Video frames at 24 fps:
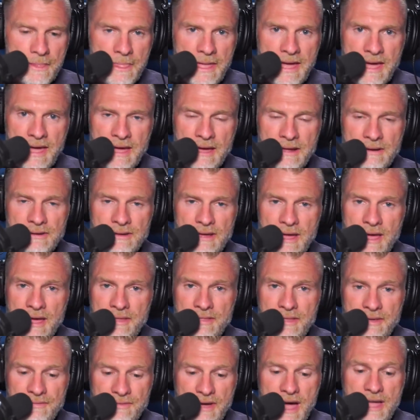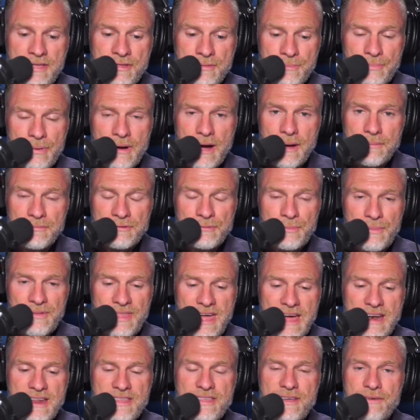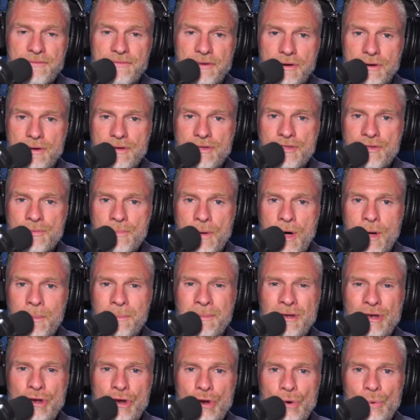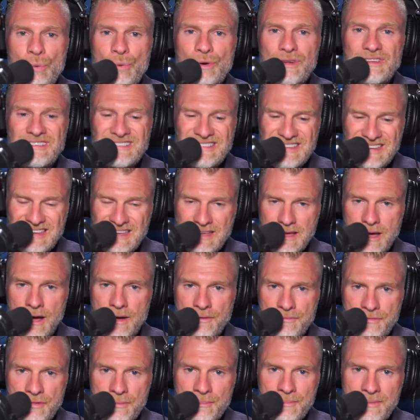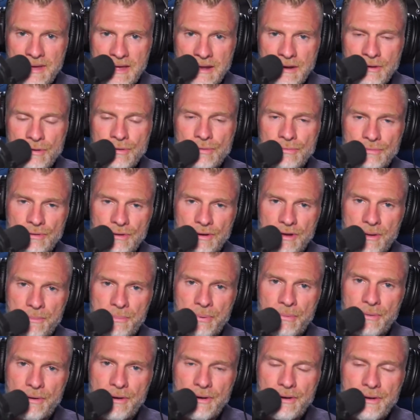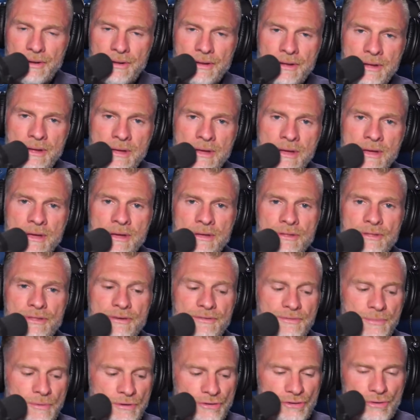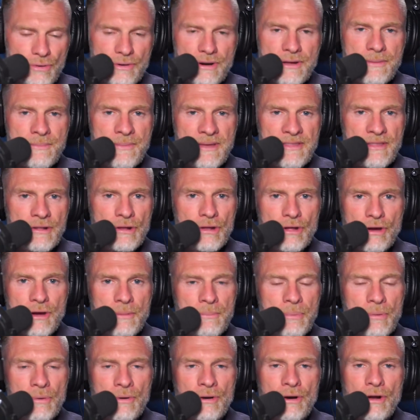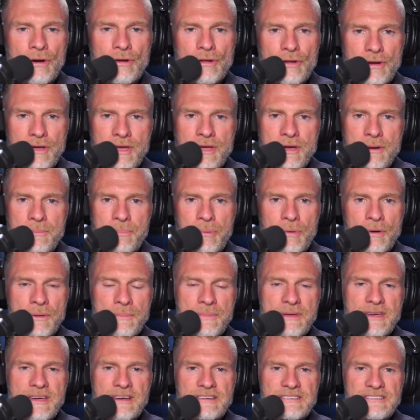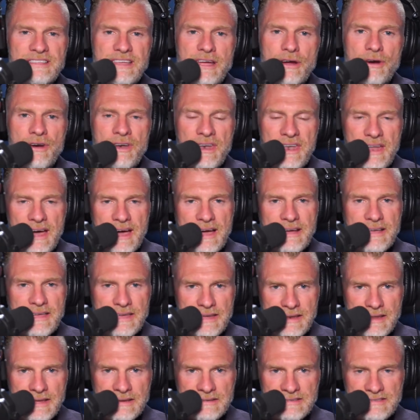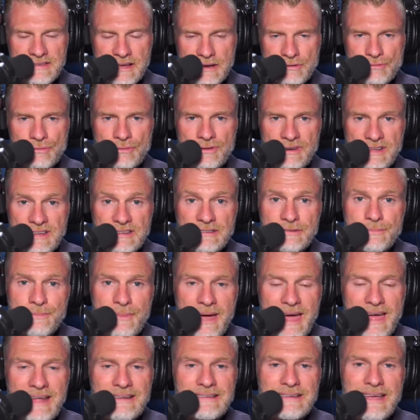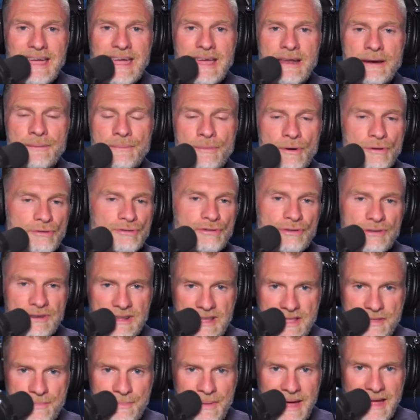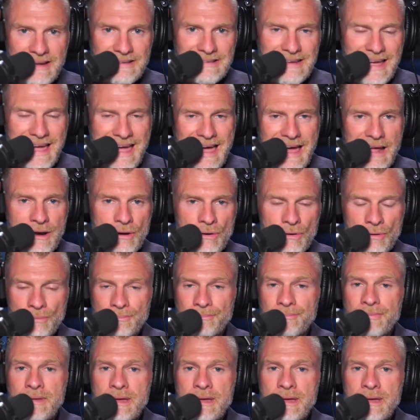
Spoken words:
And they've got some problems. But that is a very small minority of the men who look at porn. The majority of men that look at porn are looking at porn because they are not getting sexual needs met and emotional needs met at home.